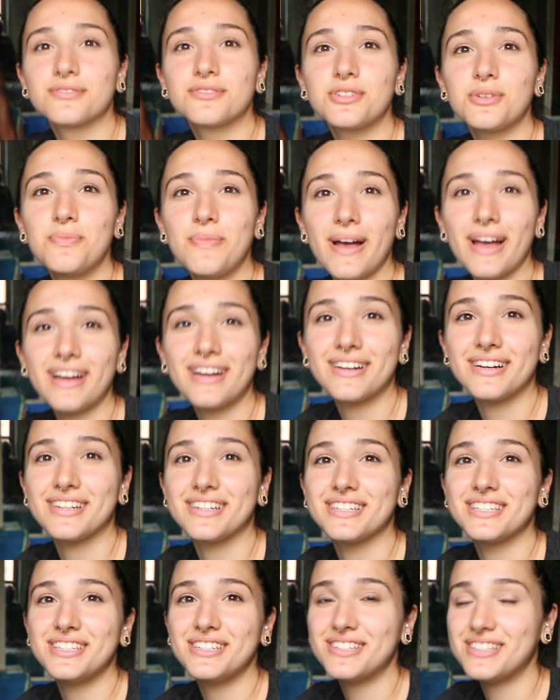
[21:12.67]
Rebecca,
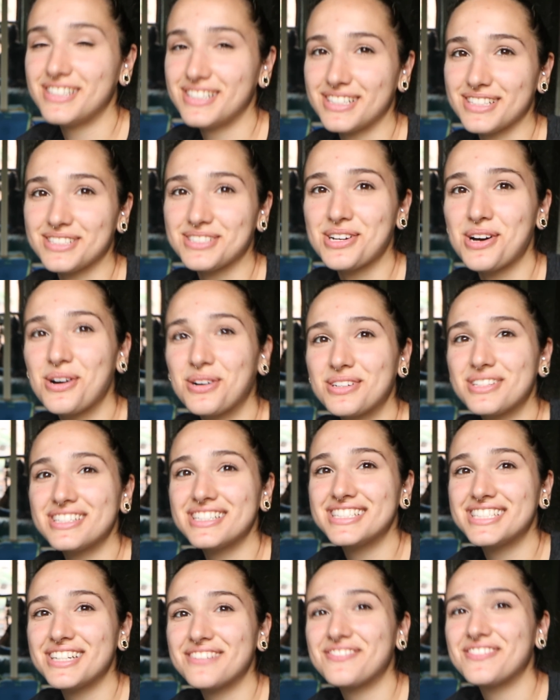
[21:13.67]
you're in a totally
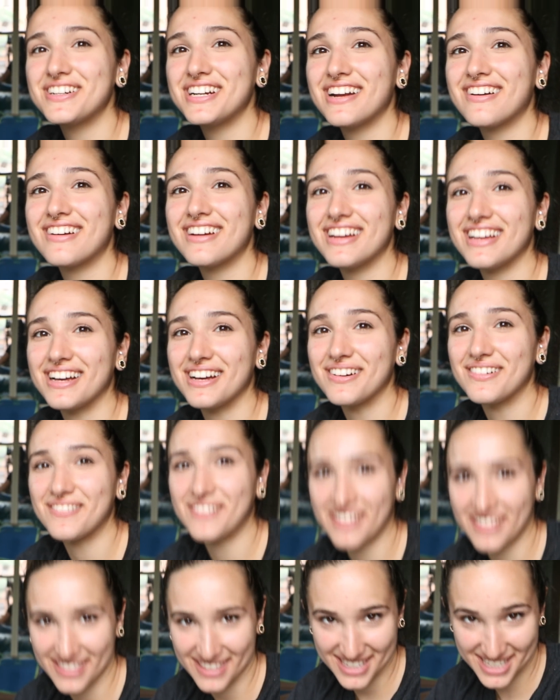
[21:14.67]
different area with